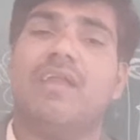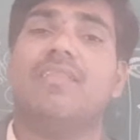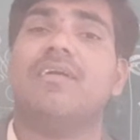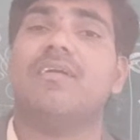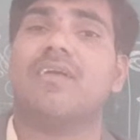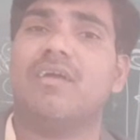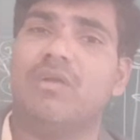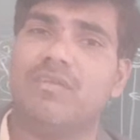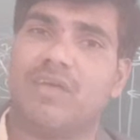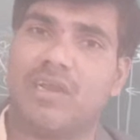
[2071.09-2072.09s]
at that time
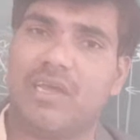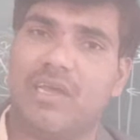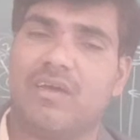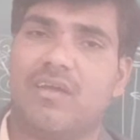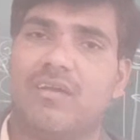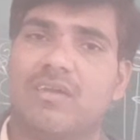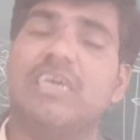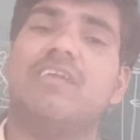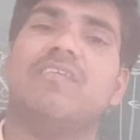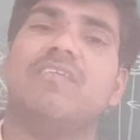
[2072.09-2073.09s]
it is a rarer,
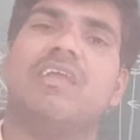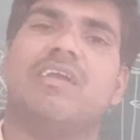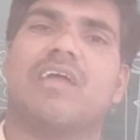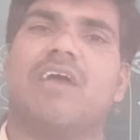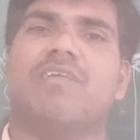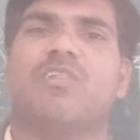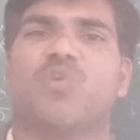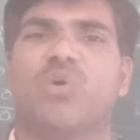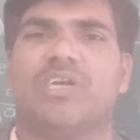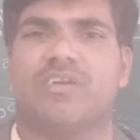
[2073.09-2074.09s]
easily travel
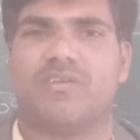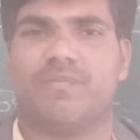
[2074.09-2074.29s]
through it.